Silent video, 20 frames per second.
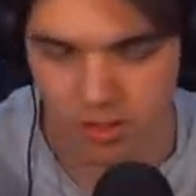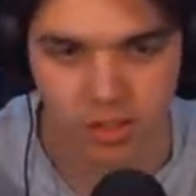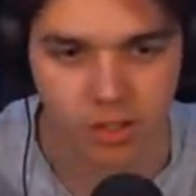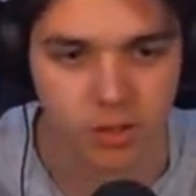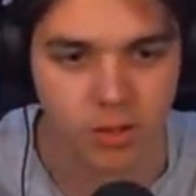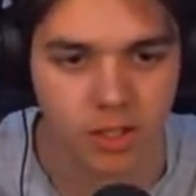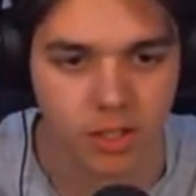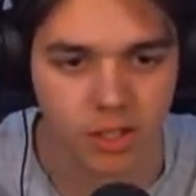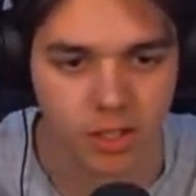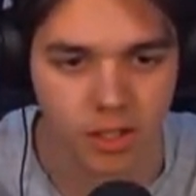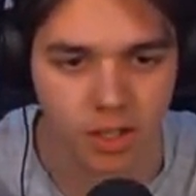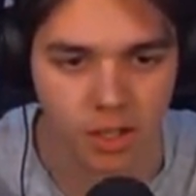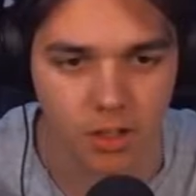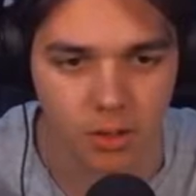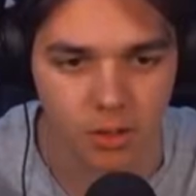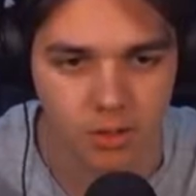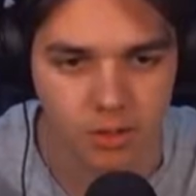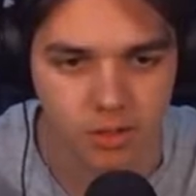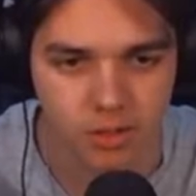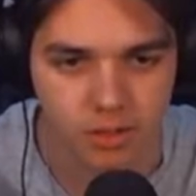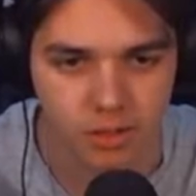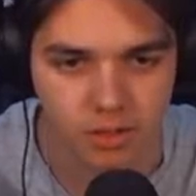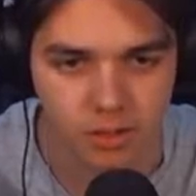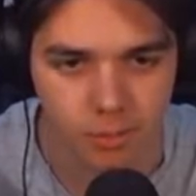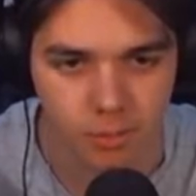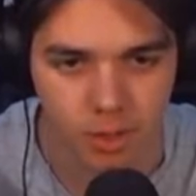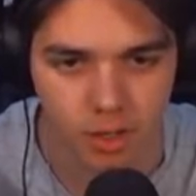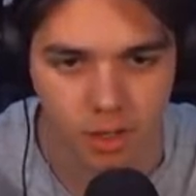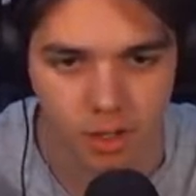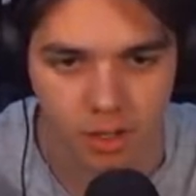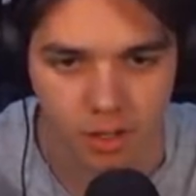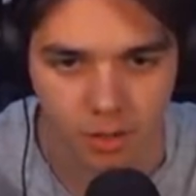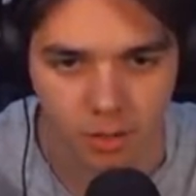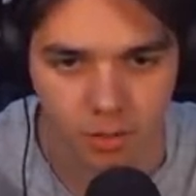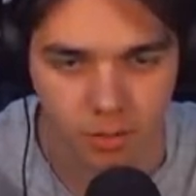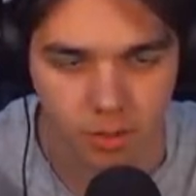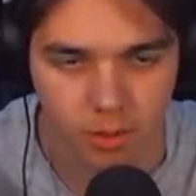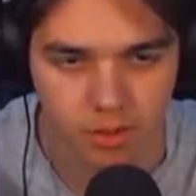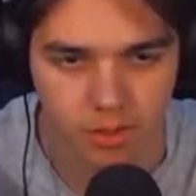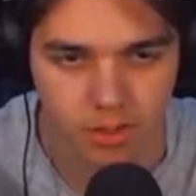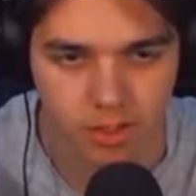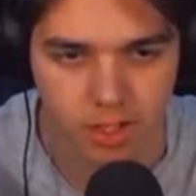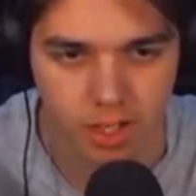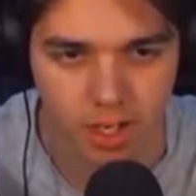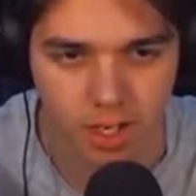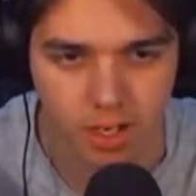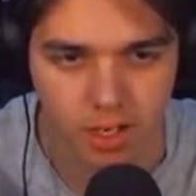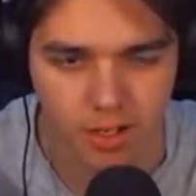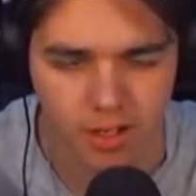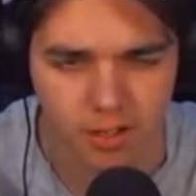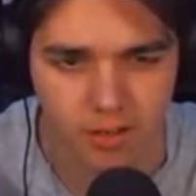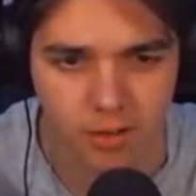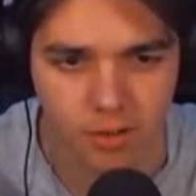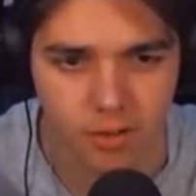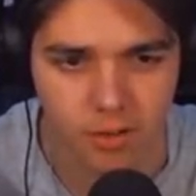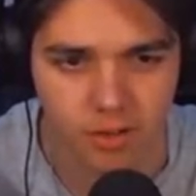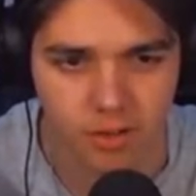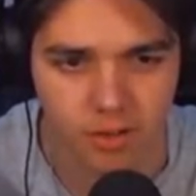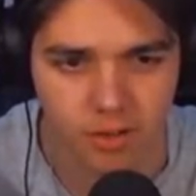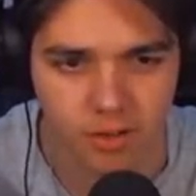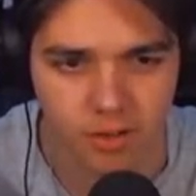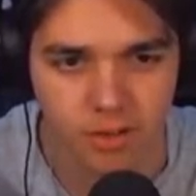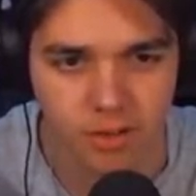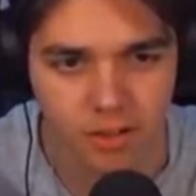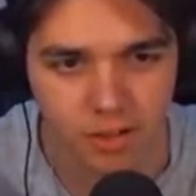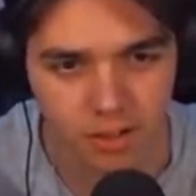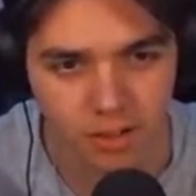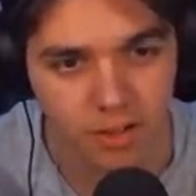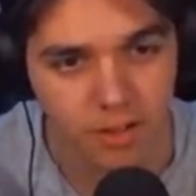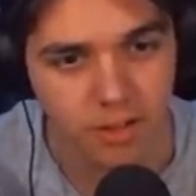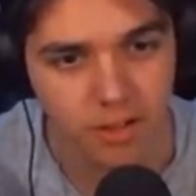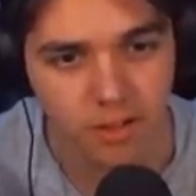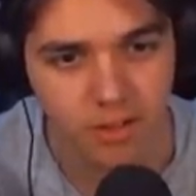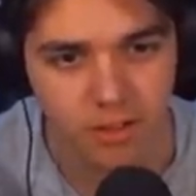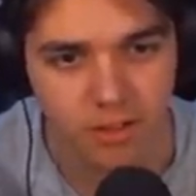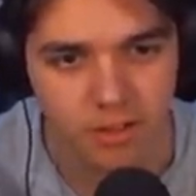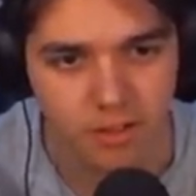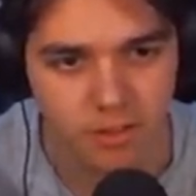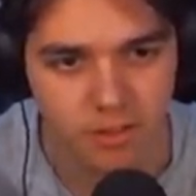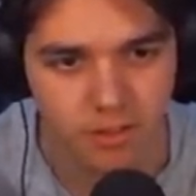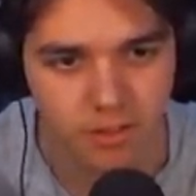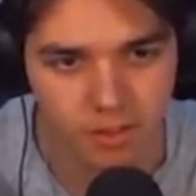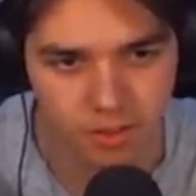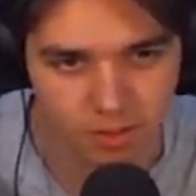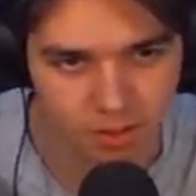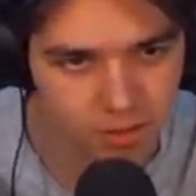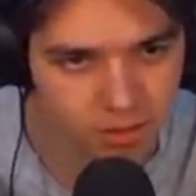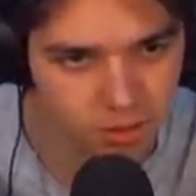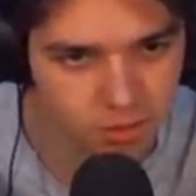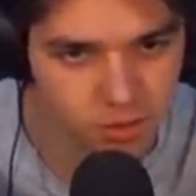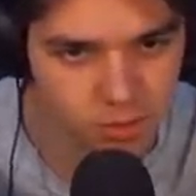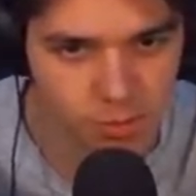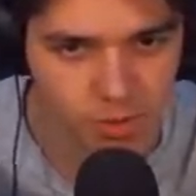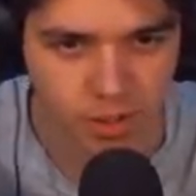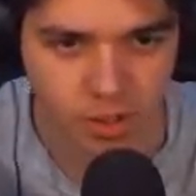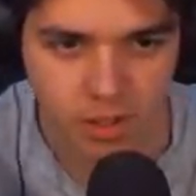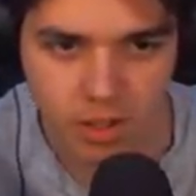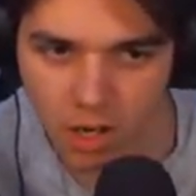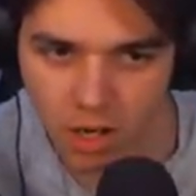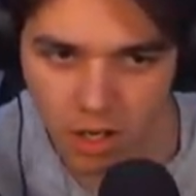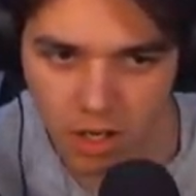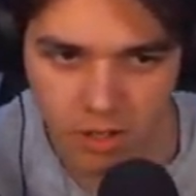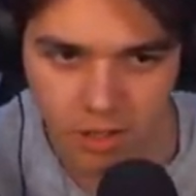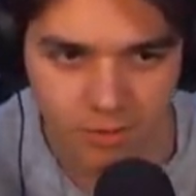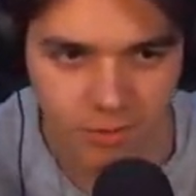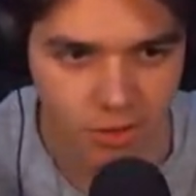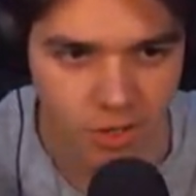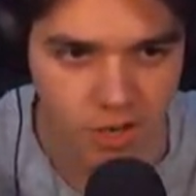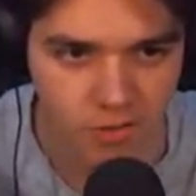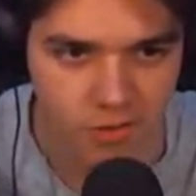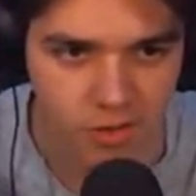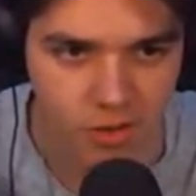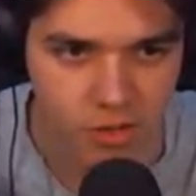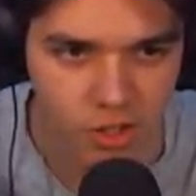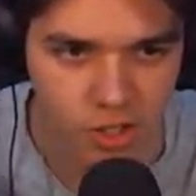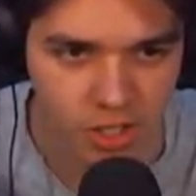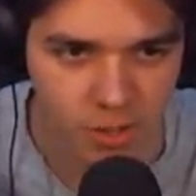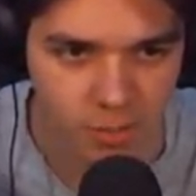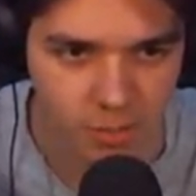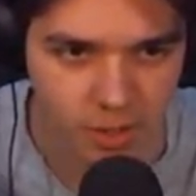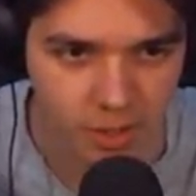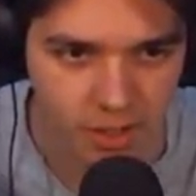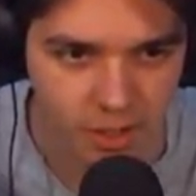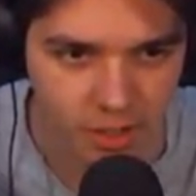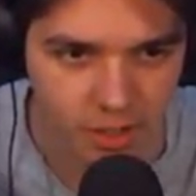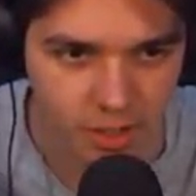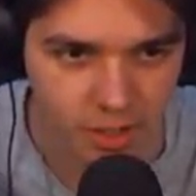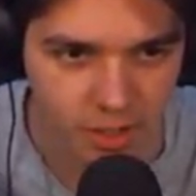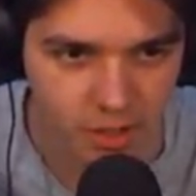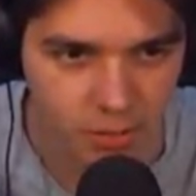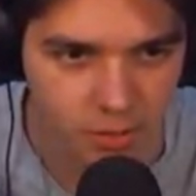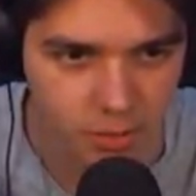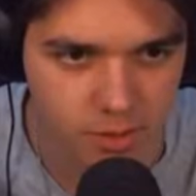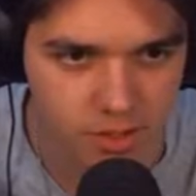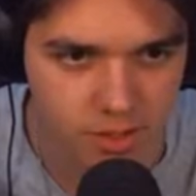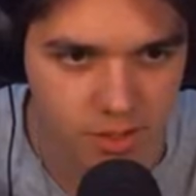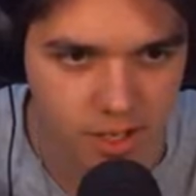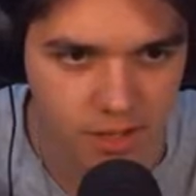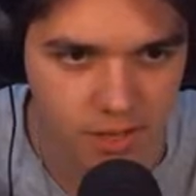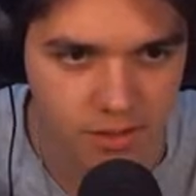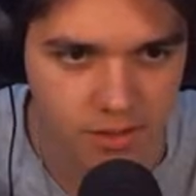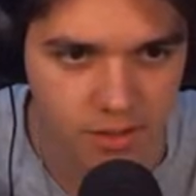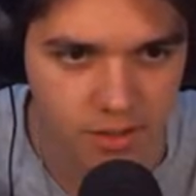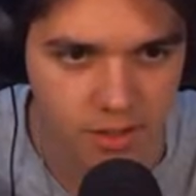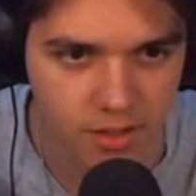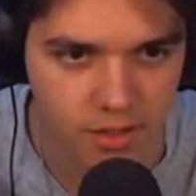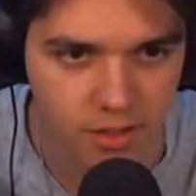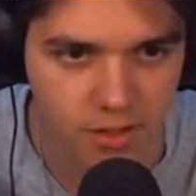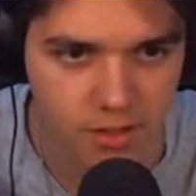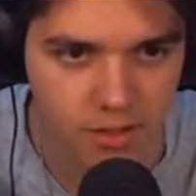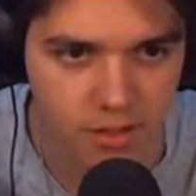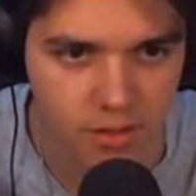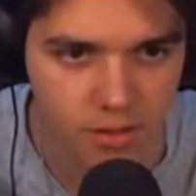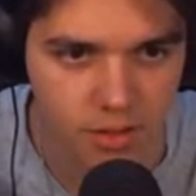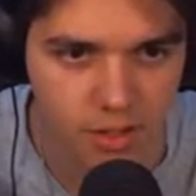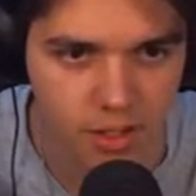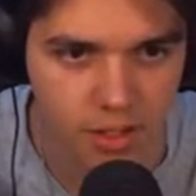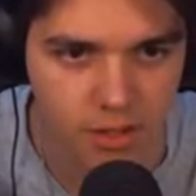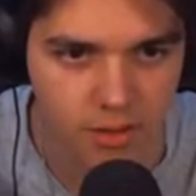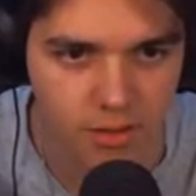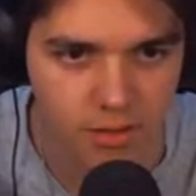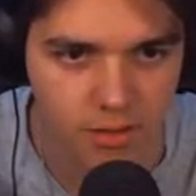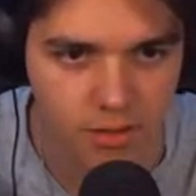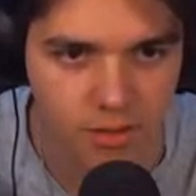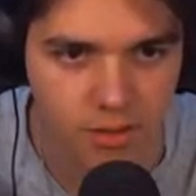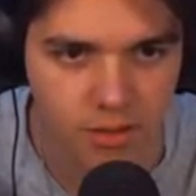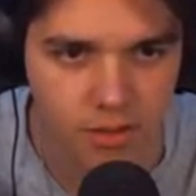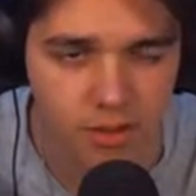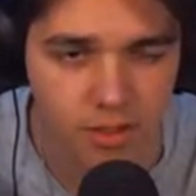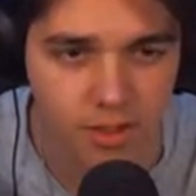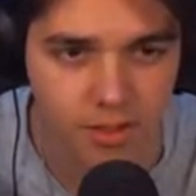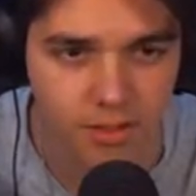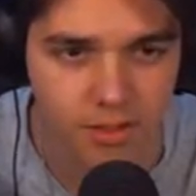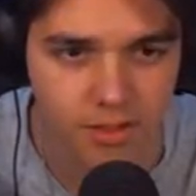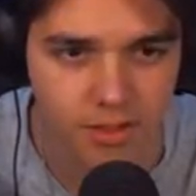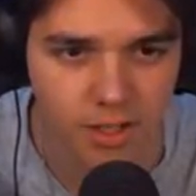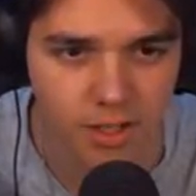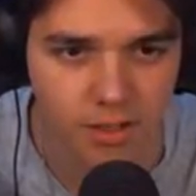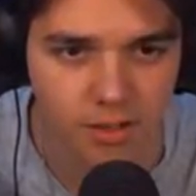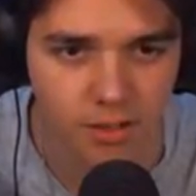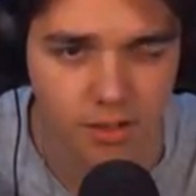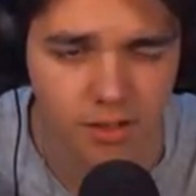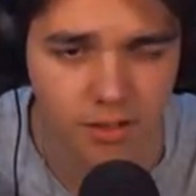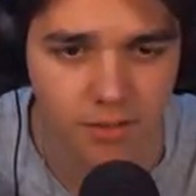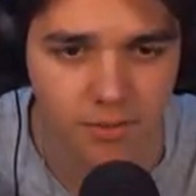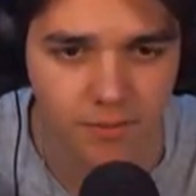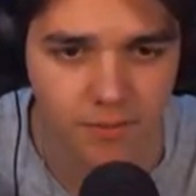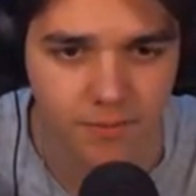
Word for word: You can know tomorrow or today or... You've just been gone forever, shake my head. What is that thing? Okay, you're kind of scary.